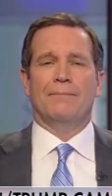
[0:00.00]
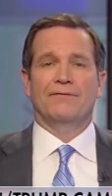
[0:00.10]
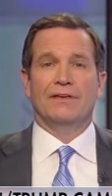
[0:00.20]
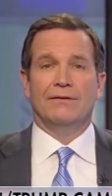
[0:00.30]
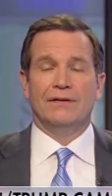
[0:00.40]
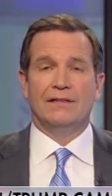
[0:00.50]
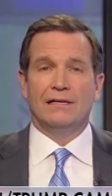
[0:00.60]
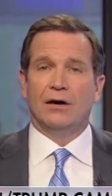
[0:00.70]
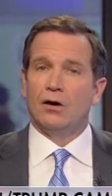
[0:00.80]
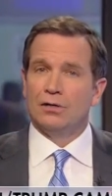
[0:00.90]
of giving
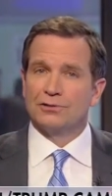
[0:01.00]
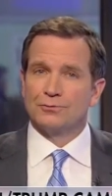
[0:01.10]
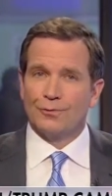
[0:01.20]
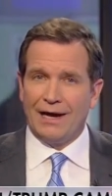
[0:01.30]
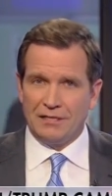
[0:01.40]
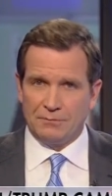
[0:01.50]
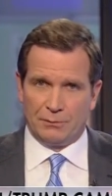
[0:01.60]
the alt right